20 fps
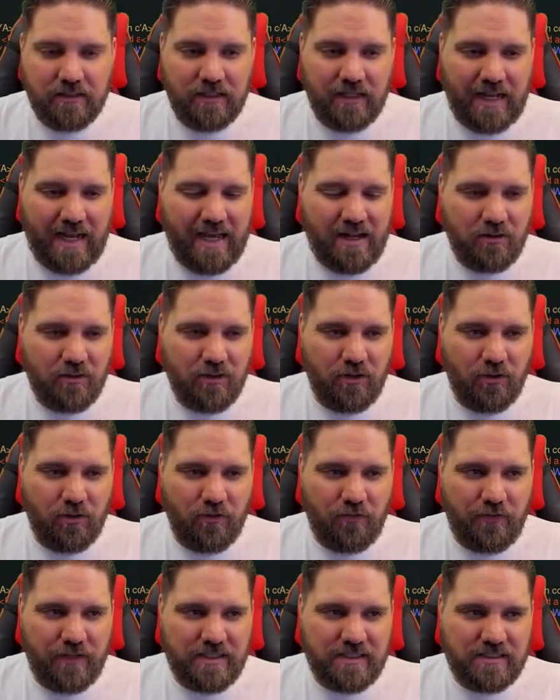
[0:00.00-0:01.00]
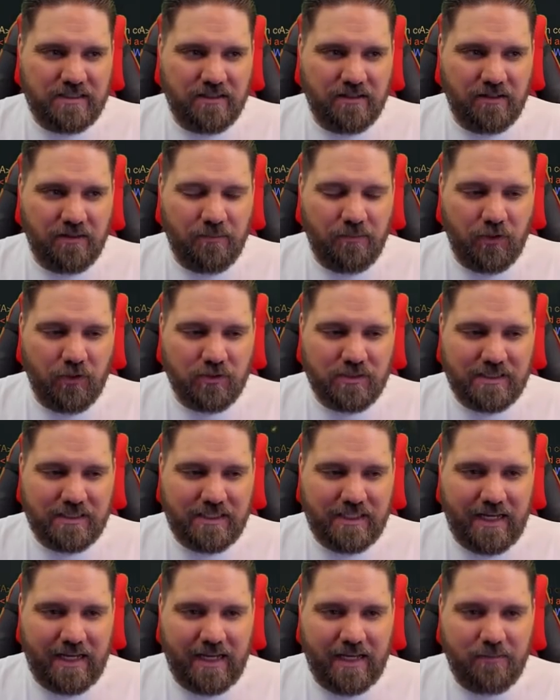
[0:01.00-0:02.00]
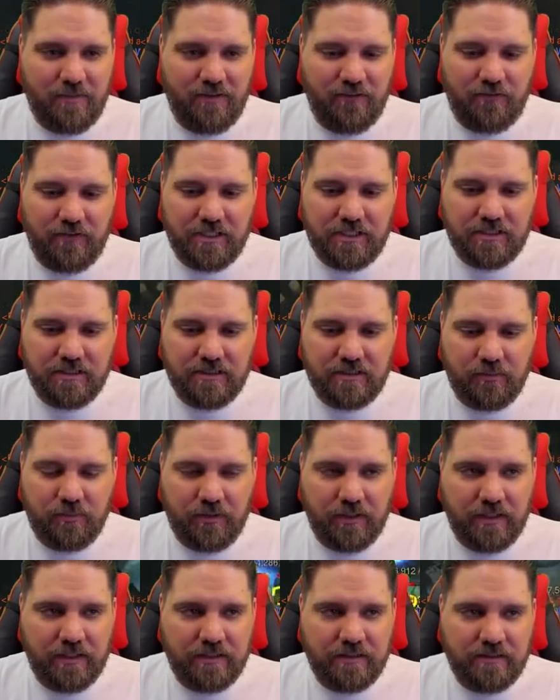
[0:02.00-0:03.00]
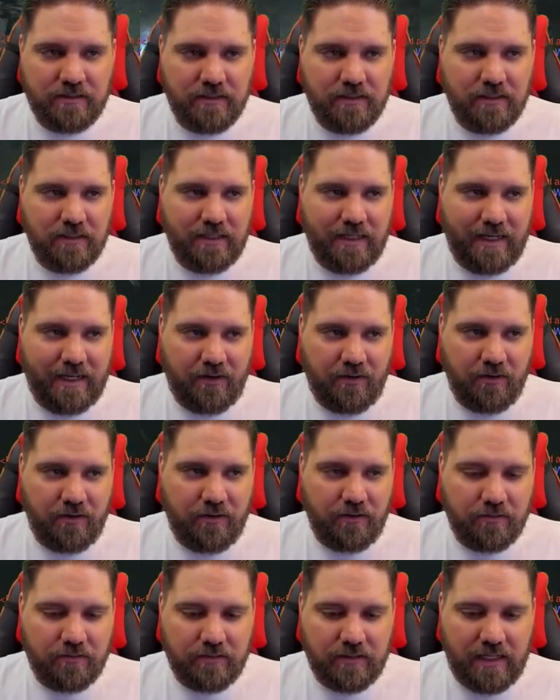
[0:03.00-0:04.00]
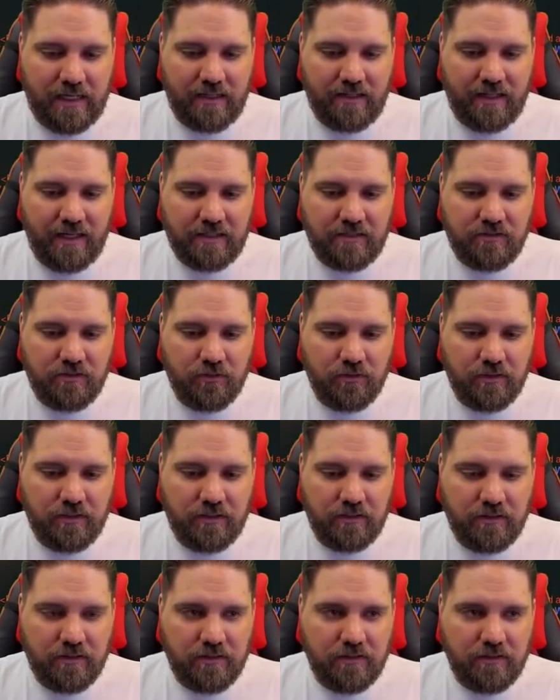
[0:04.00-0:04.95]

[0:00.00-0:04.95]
I don't know if it's the most time efficient, but I don't know. I like doing it.